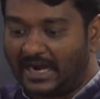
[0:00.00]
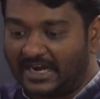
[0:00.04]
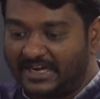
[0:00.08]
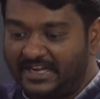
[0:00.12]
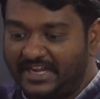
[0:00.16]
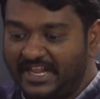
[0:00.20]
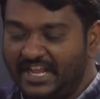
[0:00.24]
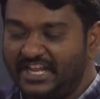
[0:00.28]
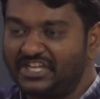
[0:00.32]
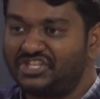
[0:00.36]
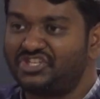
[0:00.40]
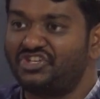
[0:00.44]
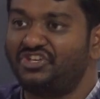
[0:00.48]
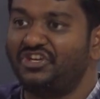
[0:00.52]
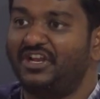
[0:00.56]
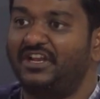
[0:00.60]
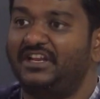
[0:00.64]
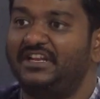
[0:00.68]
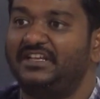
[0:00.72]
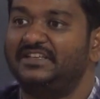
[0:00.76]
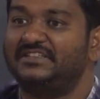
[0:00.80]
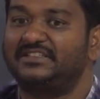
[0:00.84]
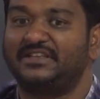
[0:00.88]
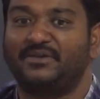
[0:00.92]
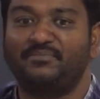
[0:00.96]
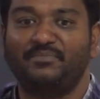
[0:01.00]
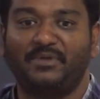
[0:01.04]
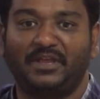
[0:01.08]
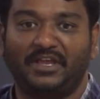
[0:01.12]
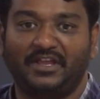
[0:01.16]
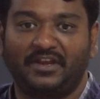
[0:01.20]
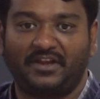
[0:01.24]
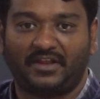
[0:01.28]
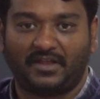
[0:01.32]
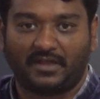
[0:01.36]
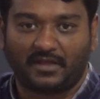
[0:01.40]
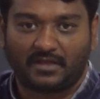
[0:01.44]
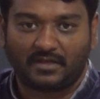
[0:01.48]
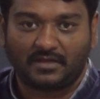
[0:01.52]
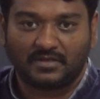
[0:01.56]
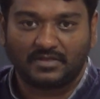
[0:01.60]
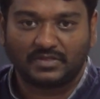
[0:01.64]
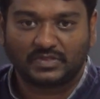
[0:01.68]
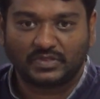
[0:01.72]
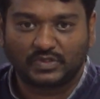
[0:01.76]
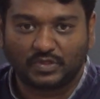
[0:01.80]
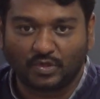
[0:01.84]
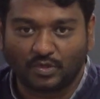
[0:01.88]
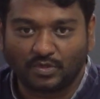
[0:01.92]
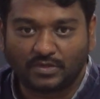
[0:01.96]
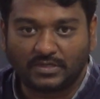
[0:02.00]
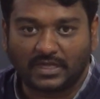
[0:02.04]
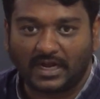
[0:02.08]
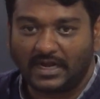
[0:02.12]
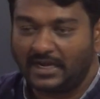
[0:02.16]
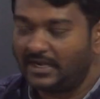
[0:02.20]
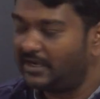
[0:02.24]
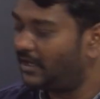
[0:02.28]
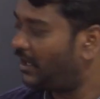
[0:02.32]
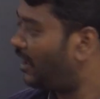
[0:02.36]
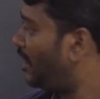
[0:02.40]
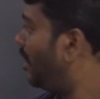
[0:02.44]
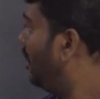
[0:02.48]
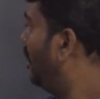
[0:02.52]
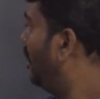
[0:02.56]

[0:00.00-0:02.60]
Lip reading: additionally some area so that